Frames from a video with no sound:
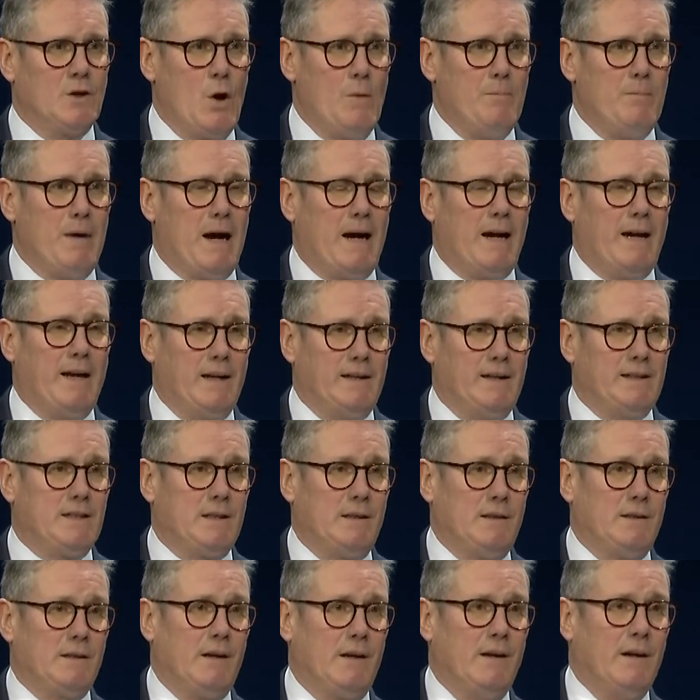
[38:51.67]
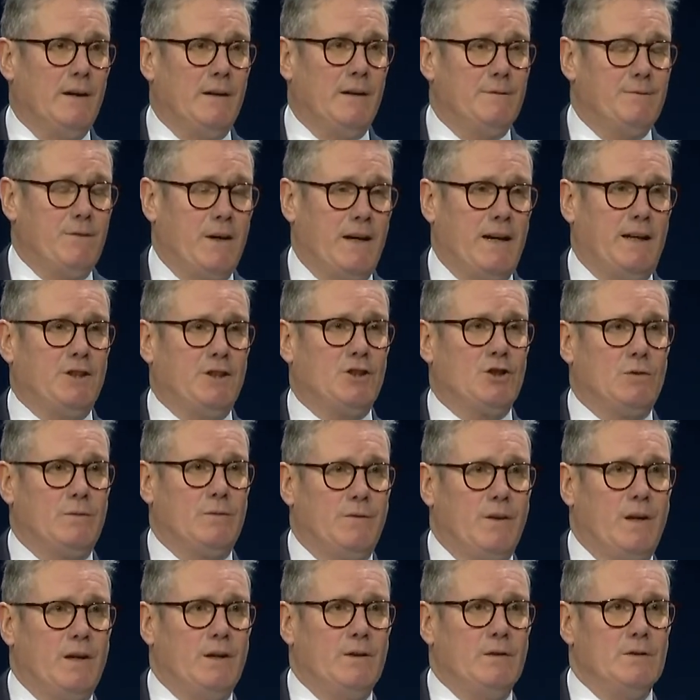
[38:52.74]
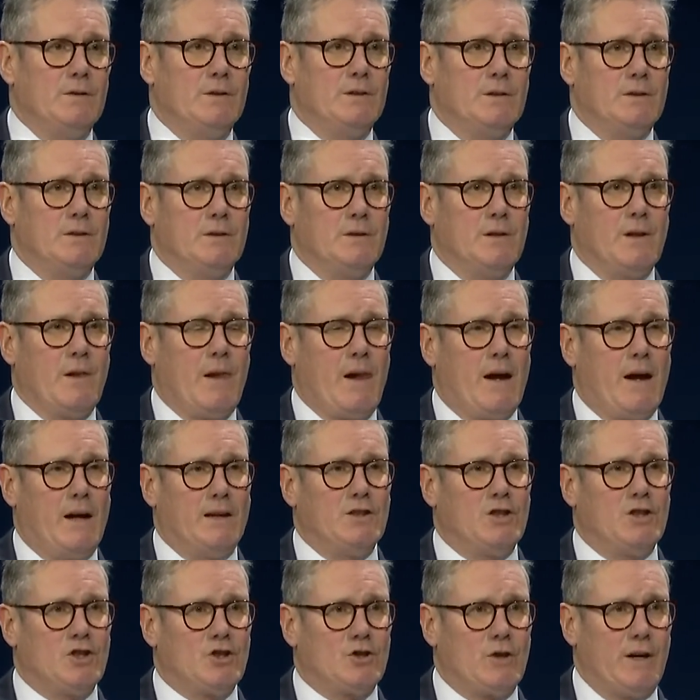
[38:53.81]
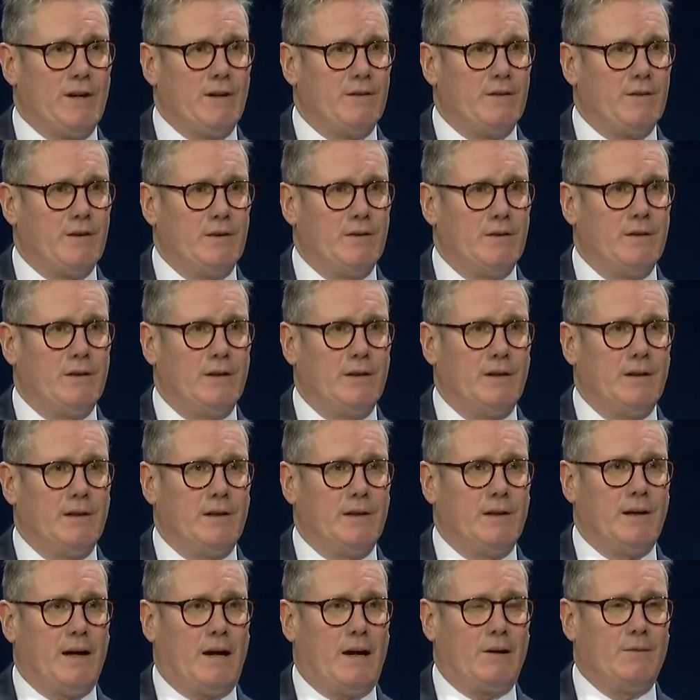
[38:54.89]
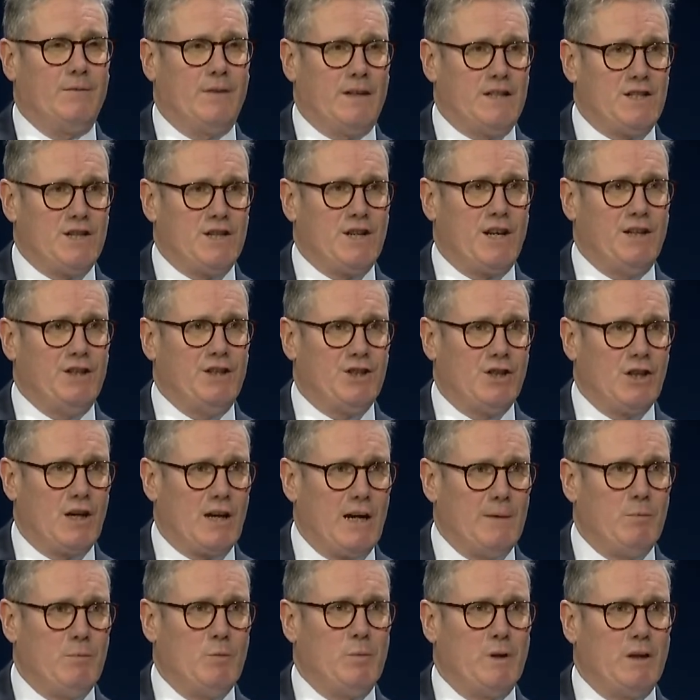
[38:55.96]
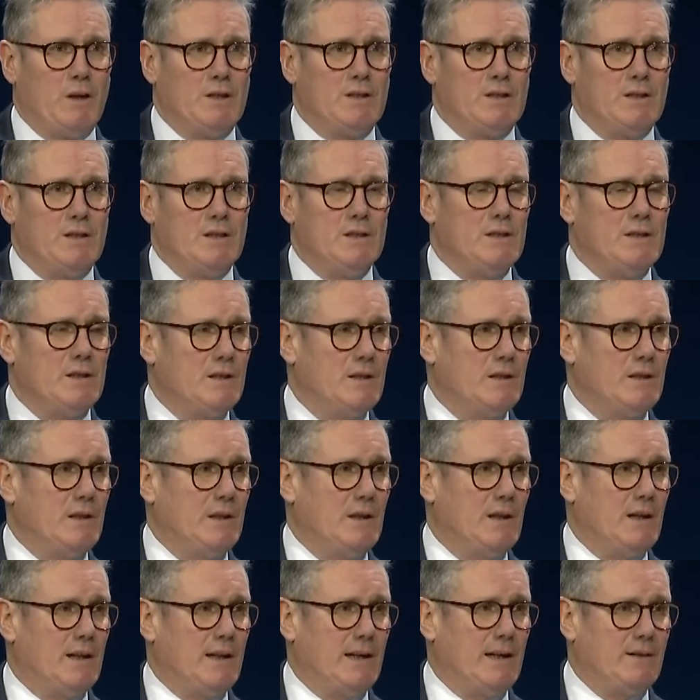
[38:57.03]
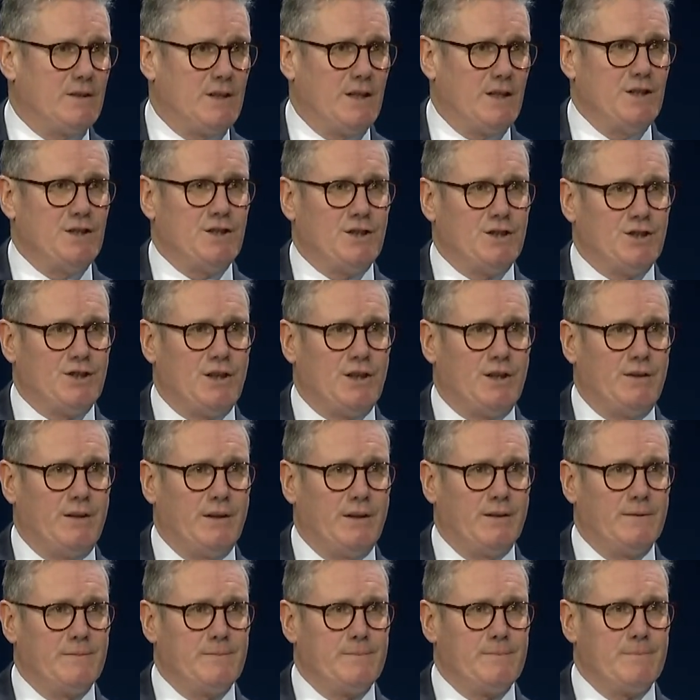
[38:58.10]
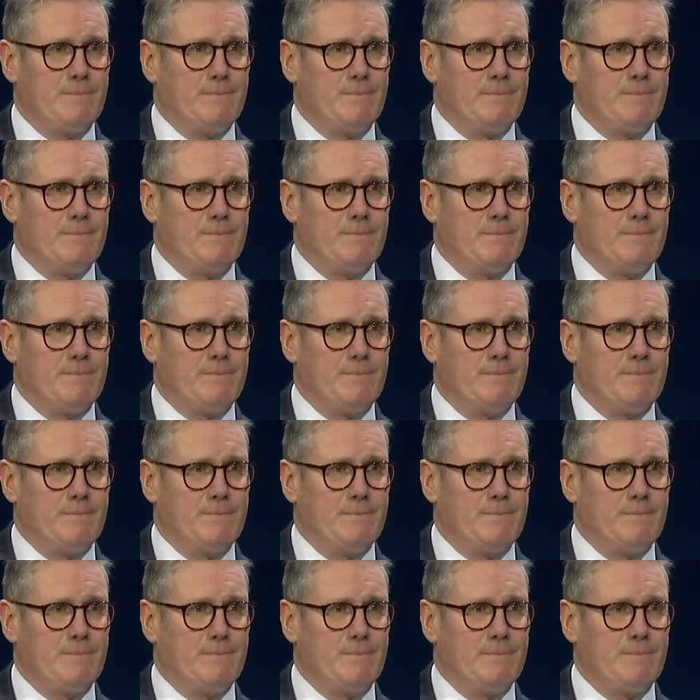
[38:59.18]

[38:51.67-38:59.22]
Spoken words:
combat illicit financial flows, and strengthen our investigation capabilities and our data sharing.